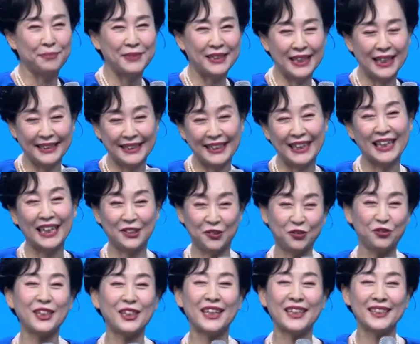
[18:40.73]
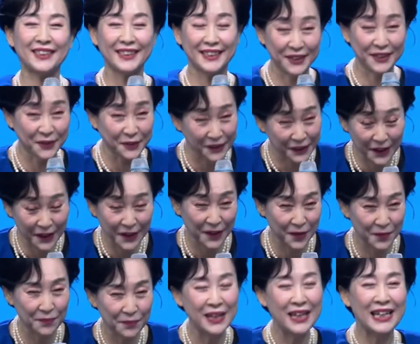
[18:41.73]
already 1%
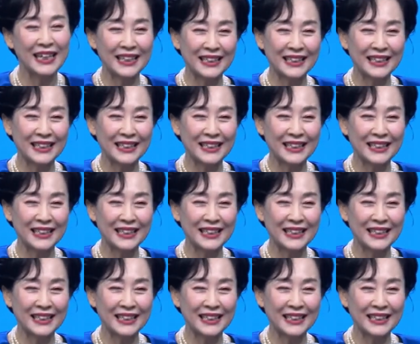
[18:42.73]
successful